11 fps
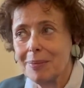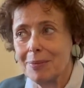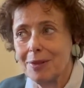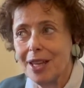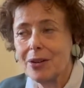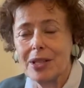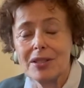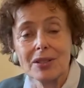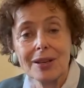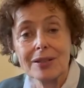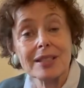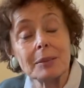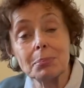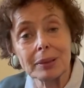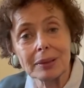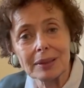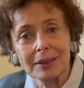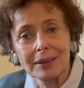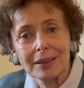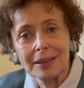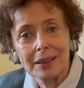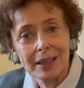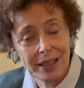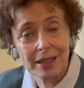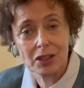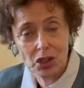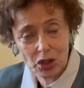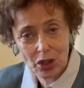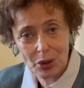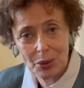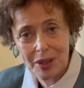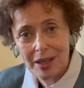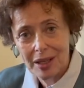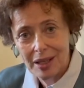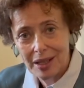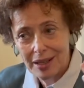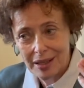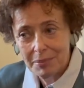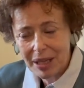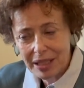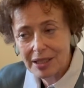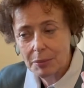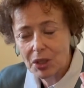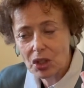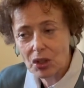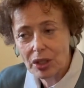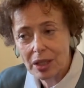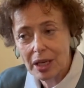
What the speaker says: There is a symbol in the show, in my exhibition.